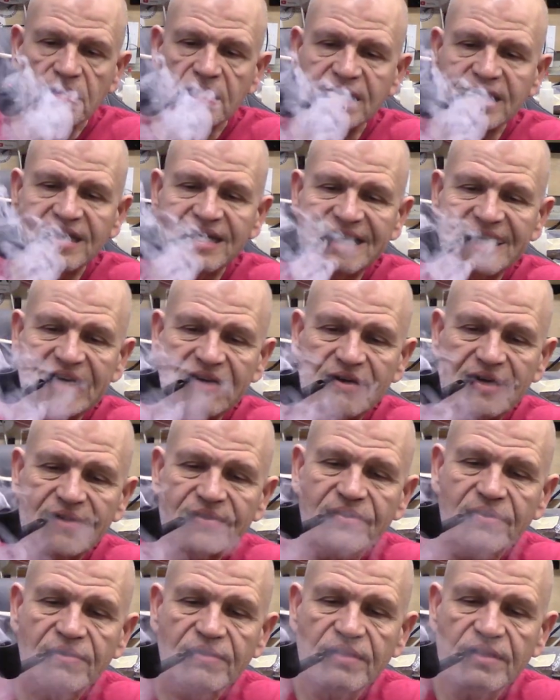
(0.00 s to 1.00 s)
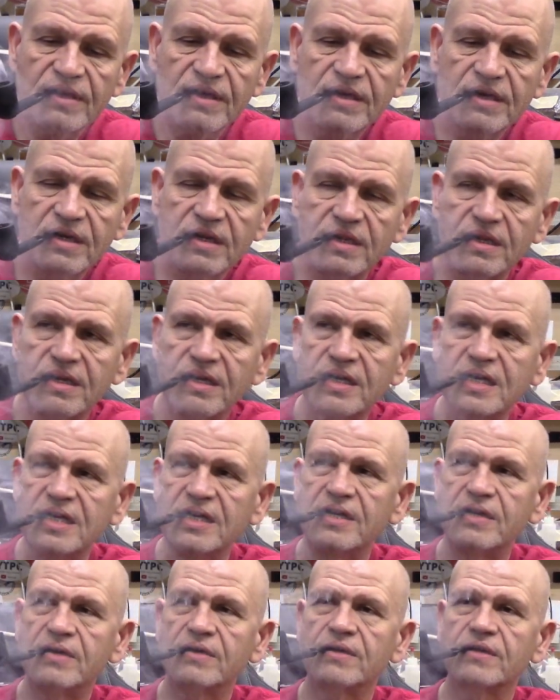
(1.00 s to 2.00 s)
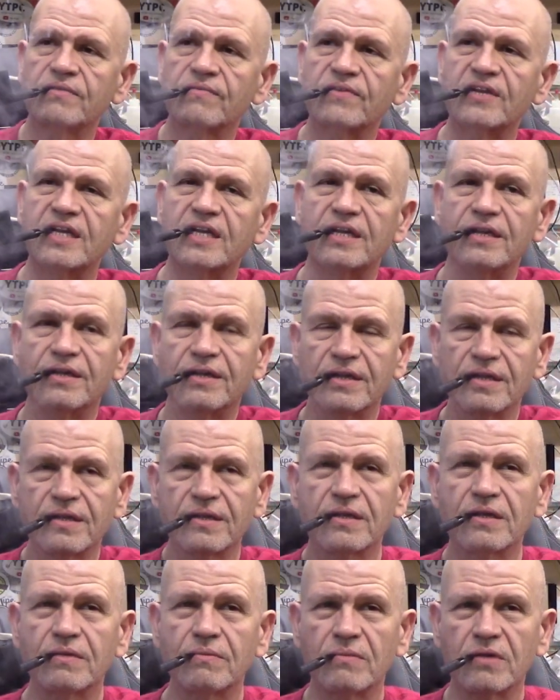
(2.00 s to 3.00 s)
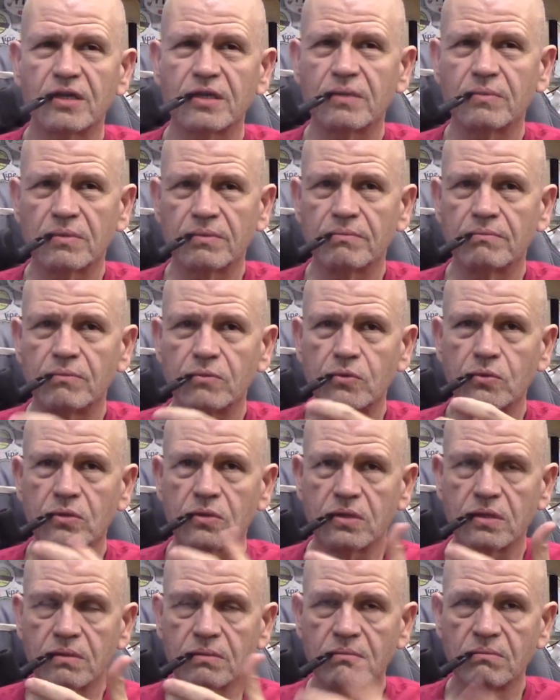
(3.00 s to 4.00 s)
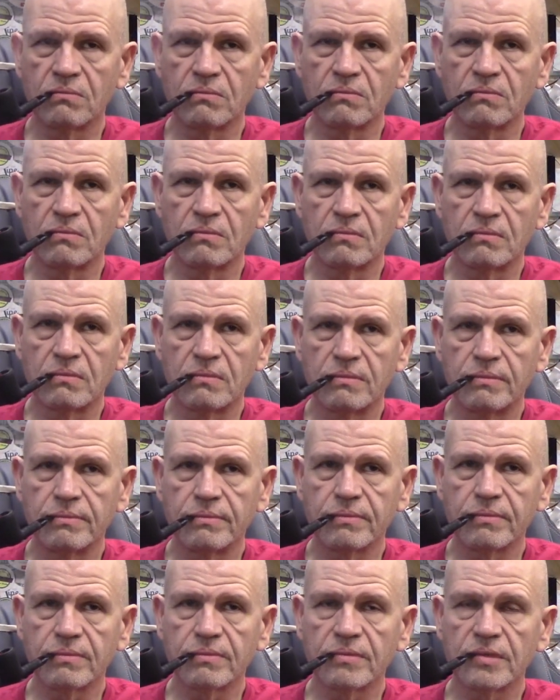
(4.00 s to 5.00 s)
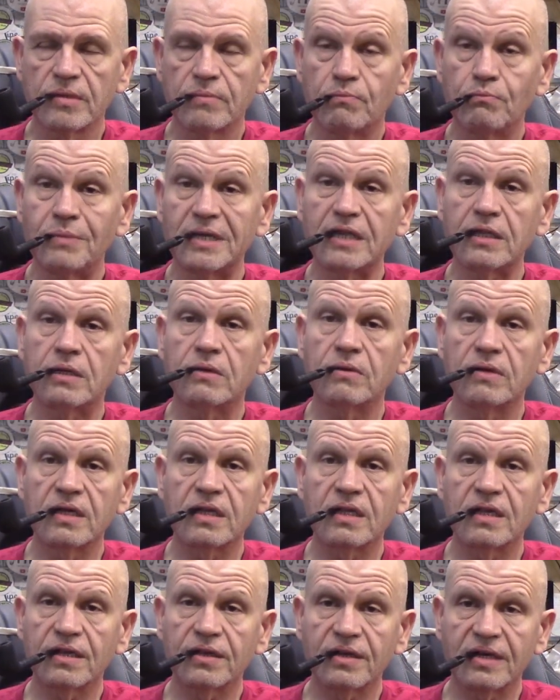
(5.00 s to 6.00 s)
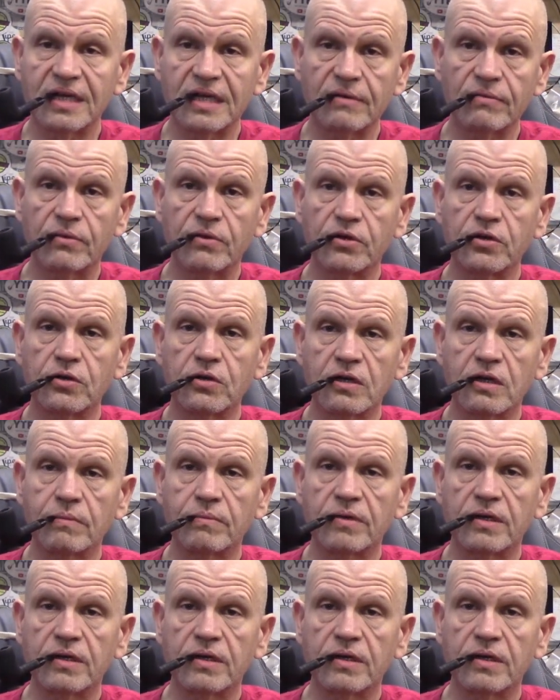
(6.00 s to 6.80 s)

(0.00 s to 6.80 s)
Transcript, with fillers: now after the, the 10 years of age, this is much more mellow. It doesn't have those sharp